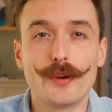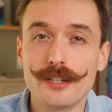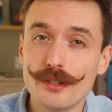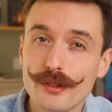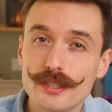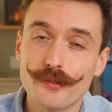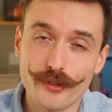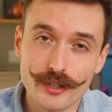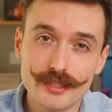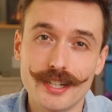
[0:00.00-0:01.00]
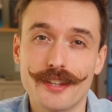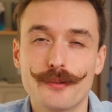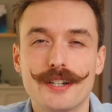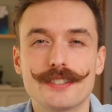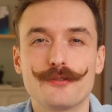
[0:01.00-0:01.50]
want to do this first,
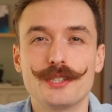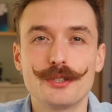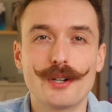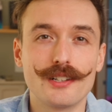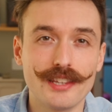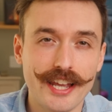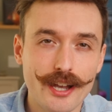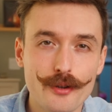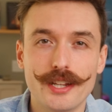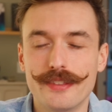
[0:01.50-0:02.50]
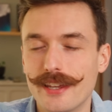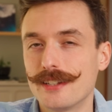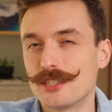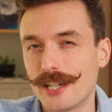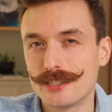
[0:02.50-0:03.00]
otherwise if we do our layout and
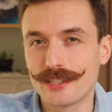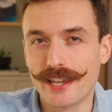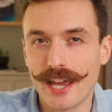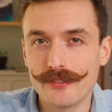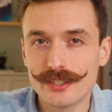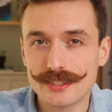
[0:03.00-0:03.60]
then change the canvas